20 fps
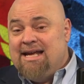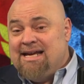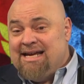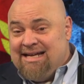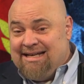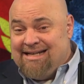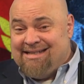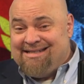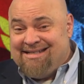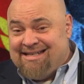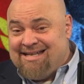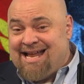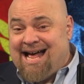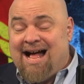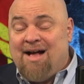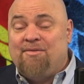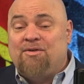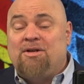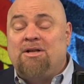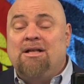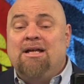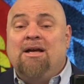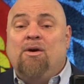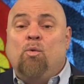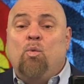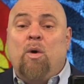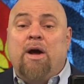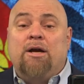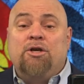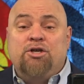It is the novel
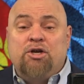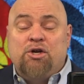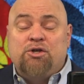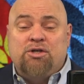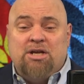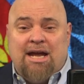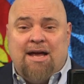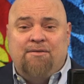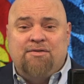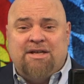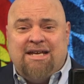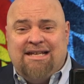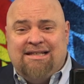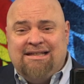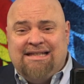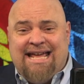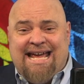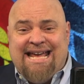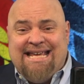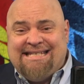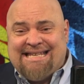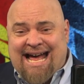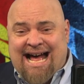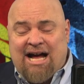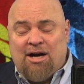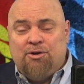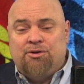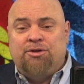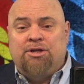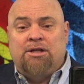where Dostoevsky lays
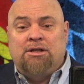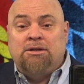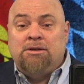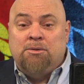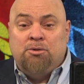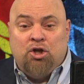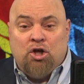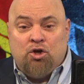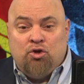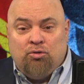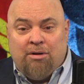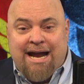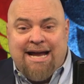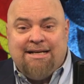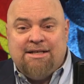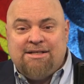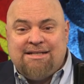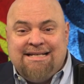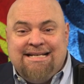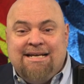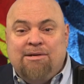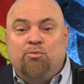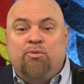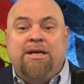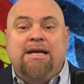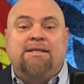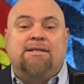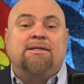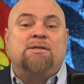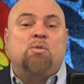out the, the greatest
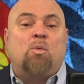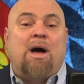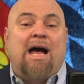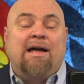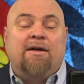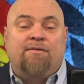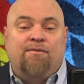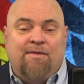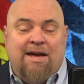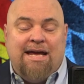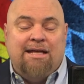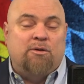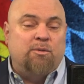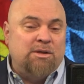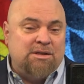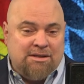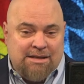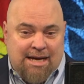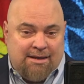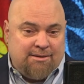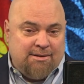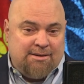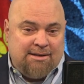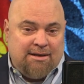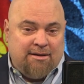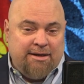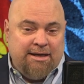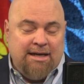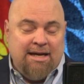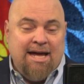reasons why faith was
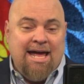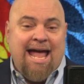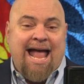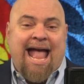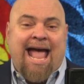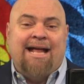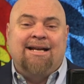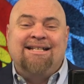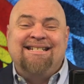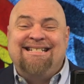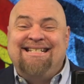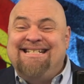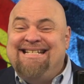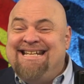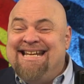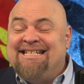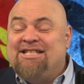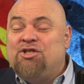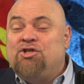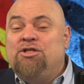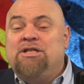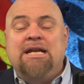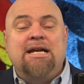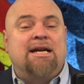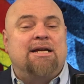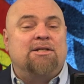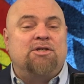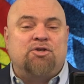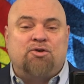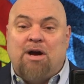necessary and
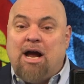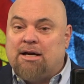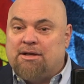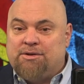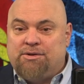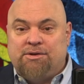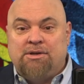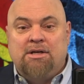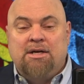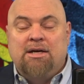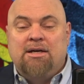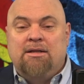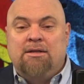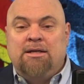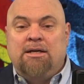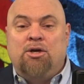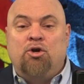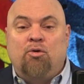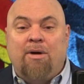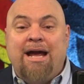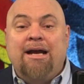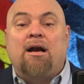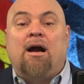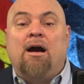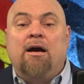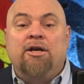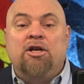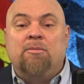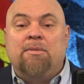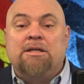deconstructs the great
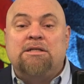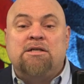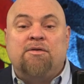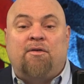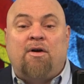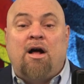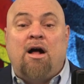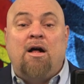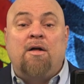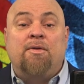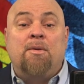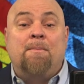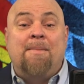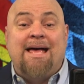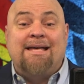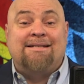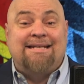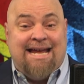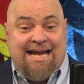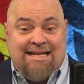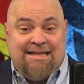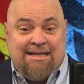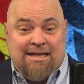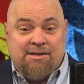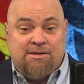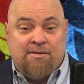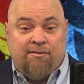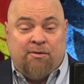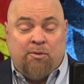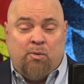arguments of all the best
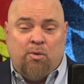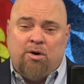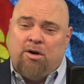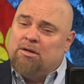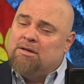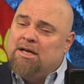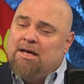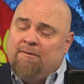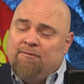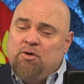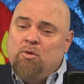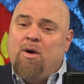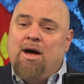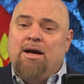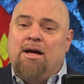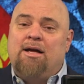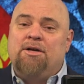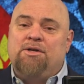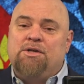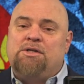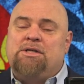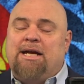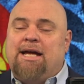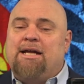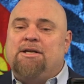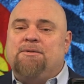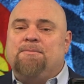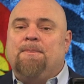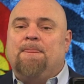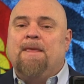atheists of the world. If you want to
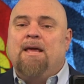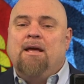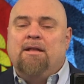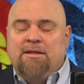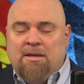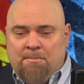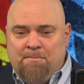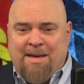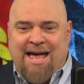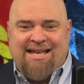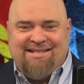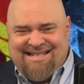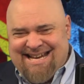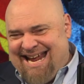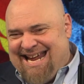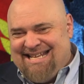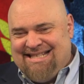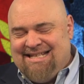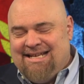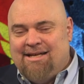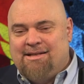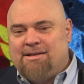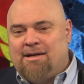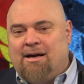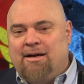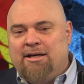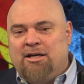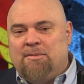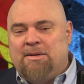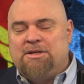understand the best atheist
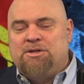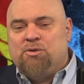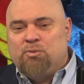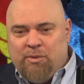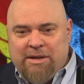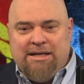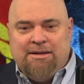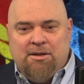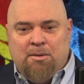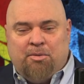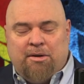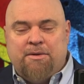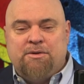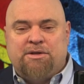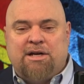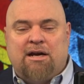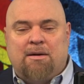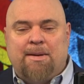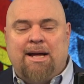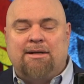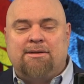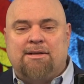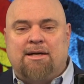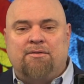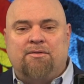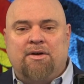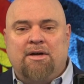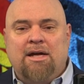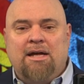arguments, read The Brothers Karamazov.